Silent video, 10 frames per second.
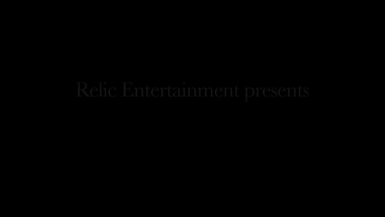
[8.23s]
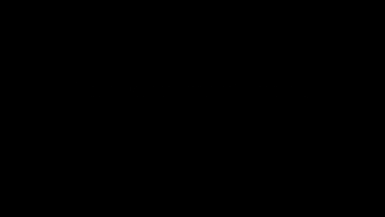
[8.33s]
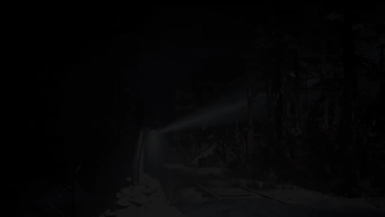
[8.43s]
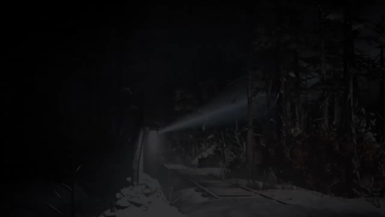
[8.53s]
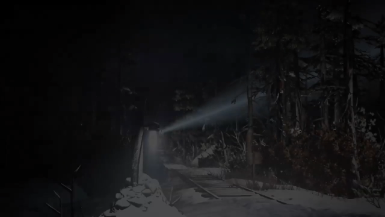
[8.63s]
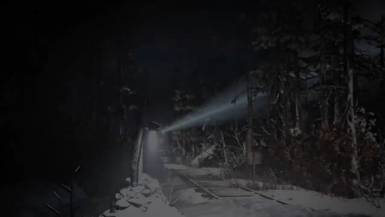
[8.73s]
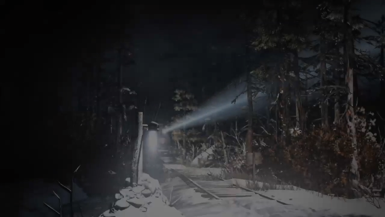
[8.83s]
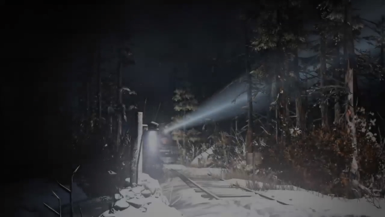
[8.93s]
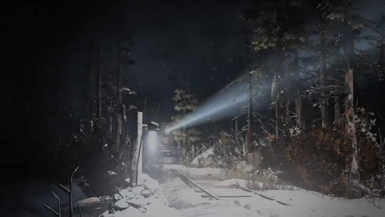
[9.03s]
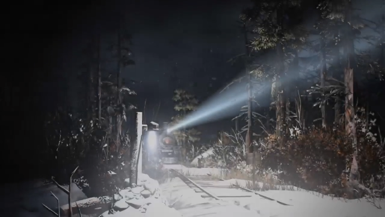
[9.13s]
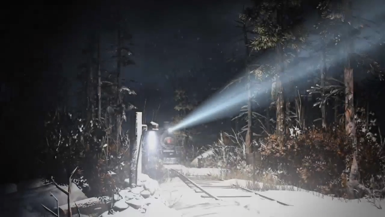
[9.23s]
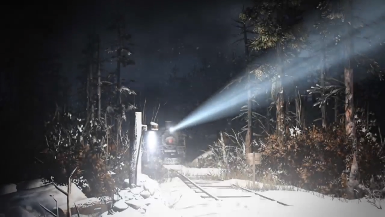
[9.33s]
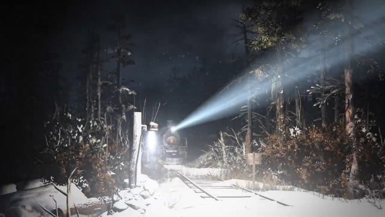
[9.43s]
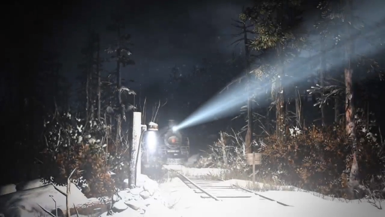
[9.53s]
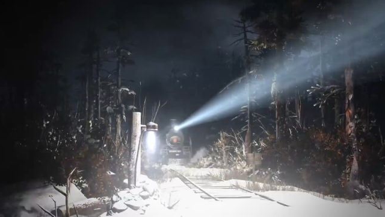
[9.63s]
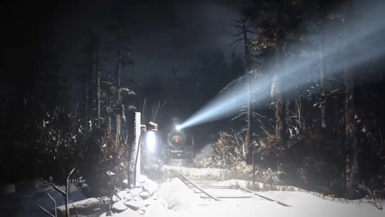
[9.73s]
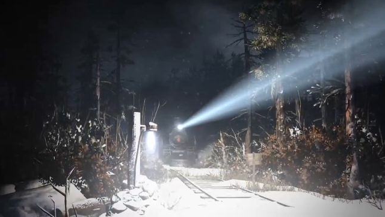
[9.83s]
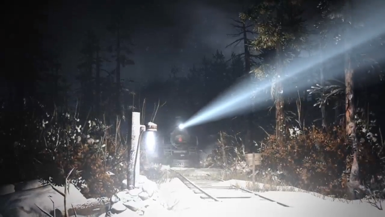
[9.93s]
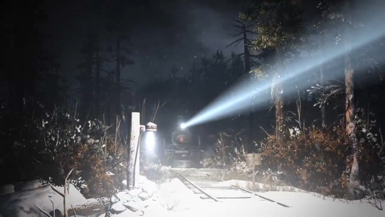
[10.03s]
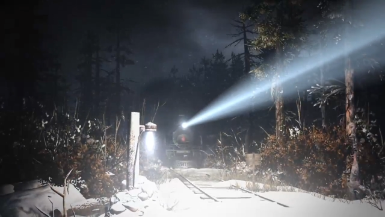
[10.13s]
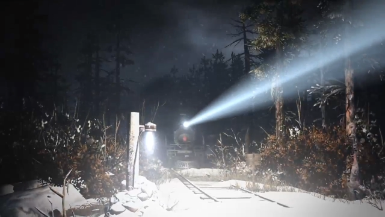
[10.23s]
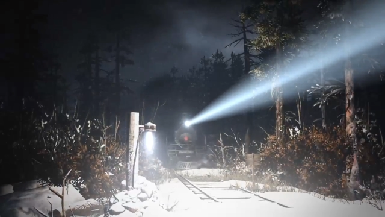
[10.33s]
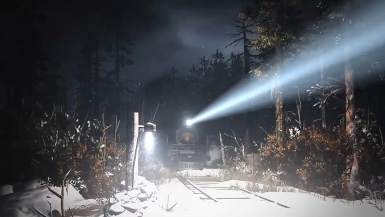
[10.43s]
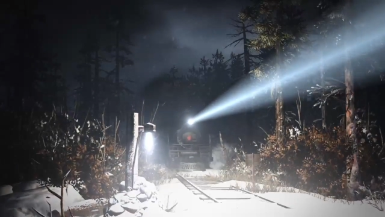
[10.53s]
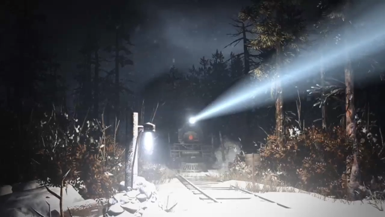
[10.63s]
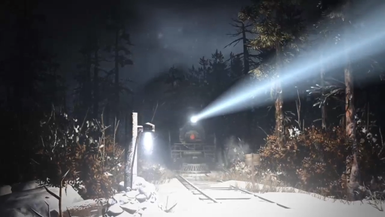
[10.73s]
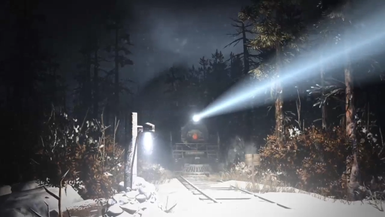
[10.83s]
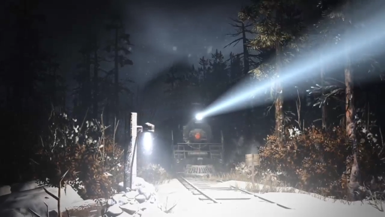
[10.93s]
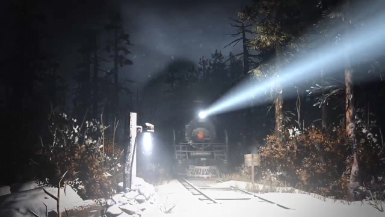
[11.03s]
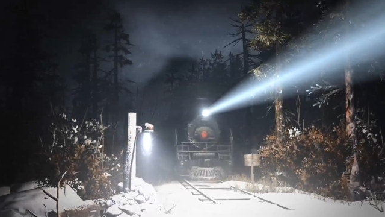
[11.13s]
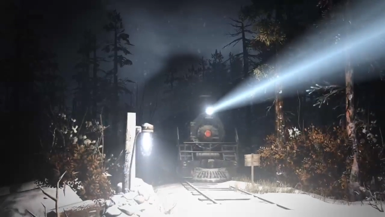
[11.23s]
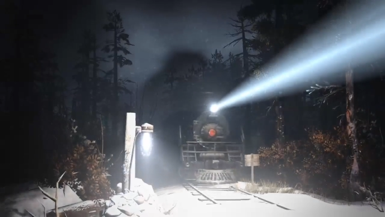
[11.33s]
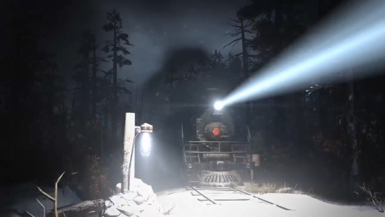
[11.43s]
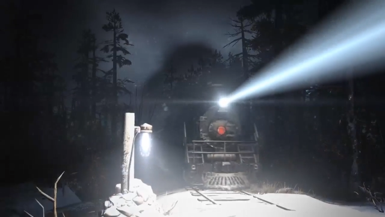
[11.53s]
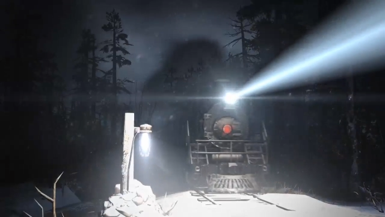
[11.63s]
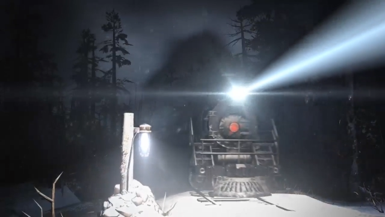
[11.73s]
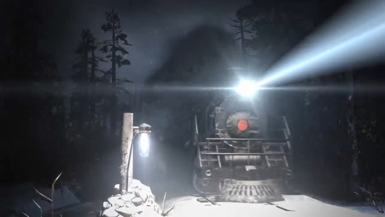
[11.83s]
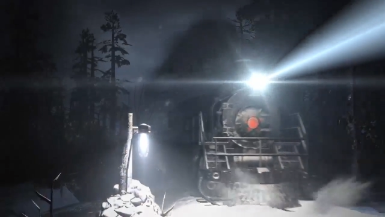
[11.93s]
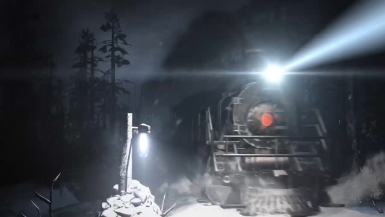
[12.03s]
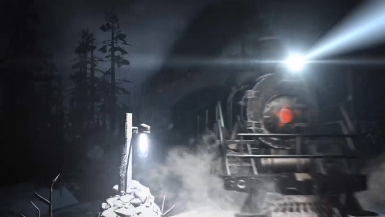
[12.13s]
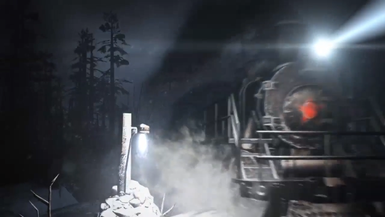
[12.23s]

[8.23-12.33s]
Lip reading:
Nobody's mouth can be seen.